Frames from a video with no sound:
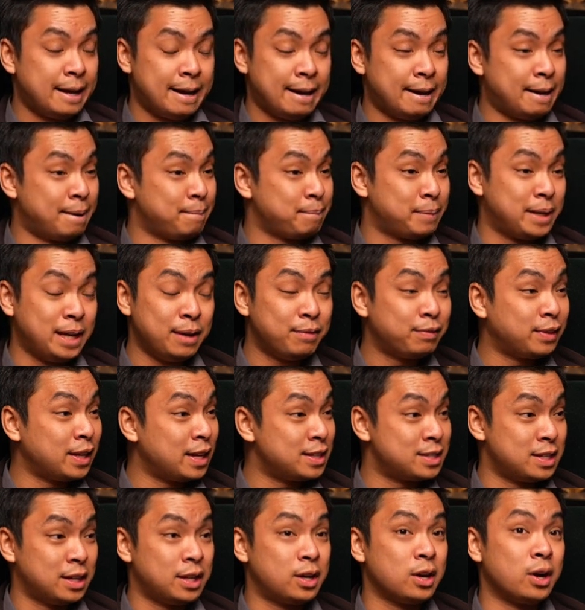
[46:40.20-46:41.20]
um, give
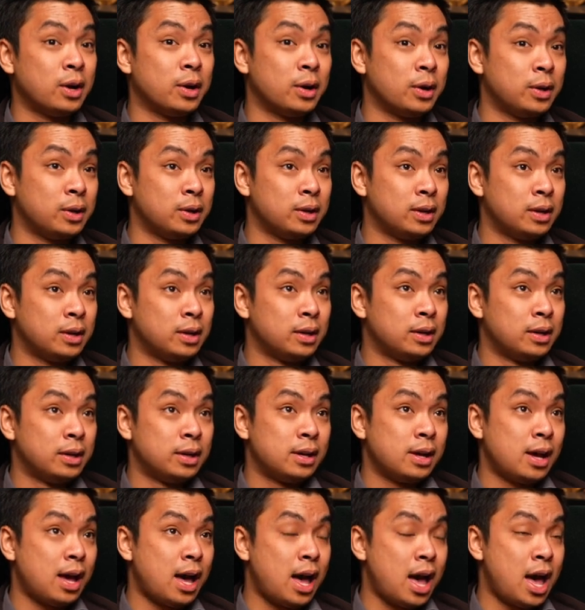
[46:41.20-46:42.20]
things a go,
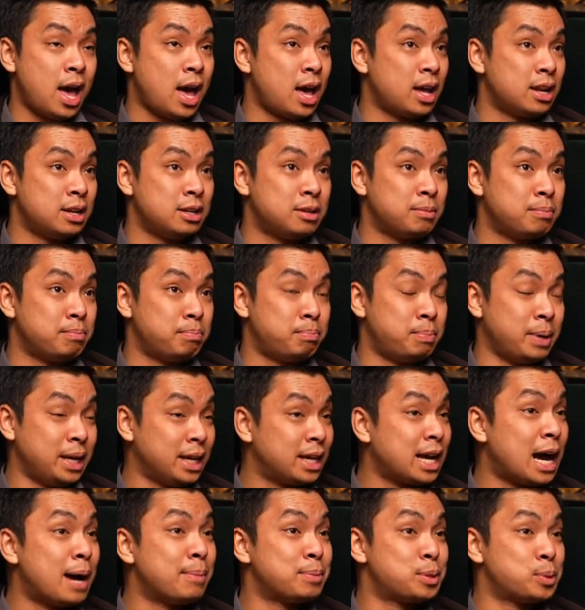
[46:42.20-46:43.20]
and be
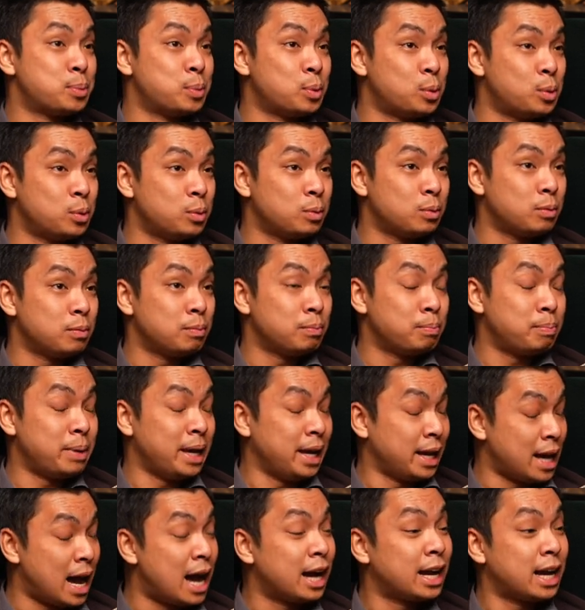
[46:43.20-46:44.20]
comfortable
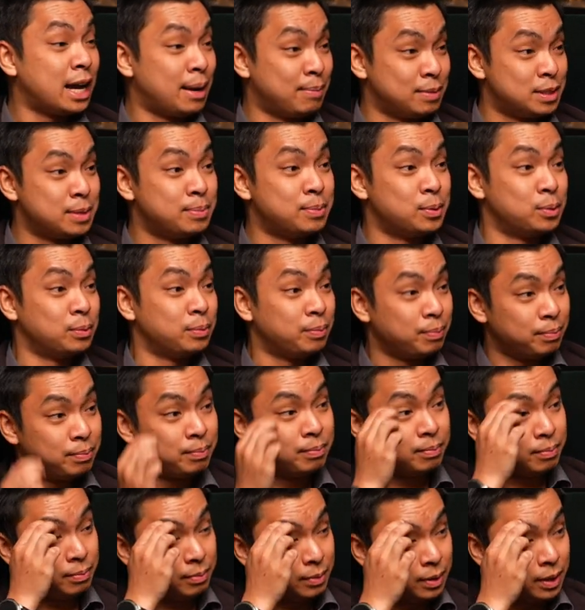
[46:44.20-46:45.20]
being uncomfortable.
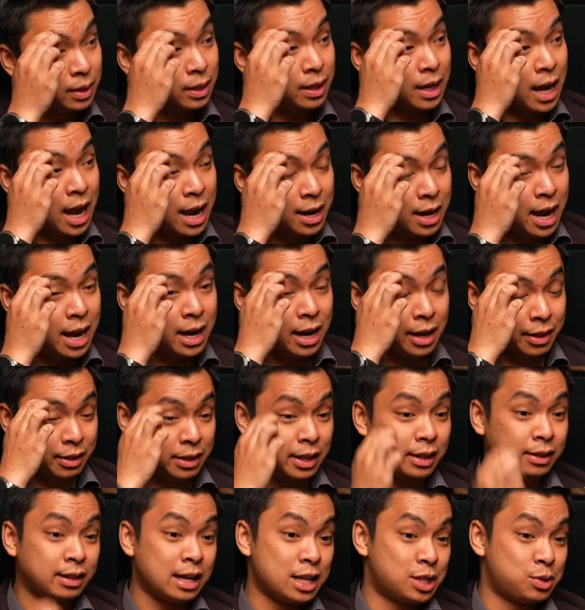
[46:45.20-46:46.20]
Love that. And, and I
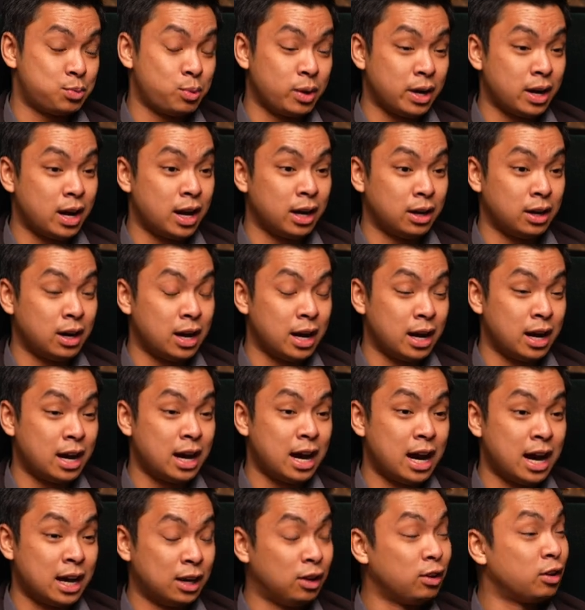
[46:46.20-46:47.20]
think that's where I, I
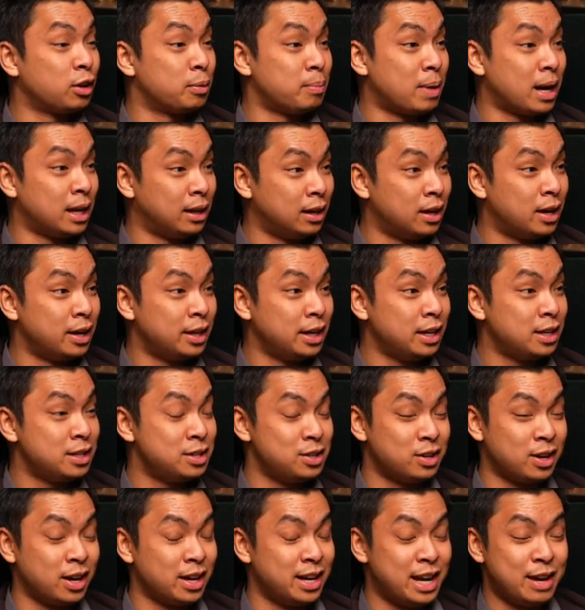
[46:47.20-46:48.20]
had a lot of my learnings. You
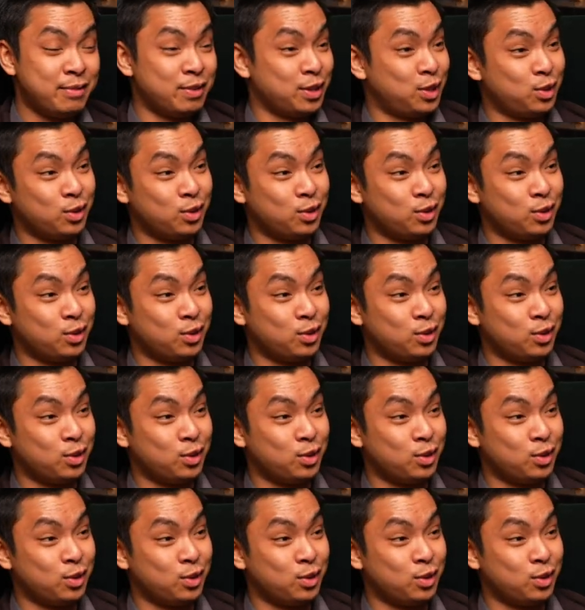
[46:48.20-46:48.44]
know, I never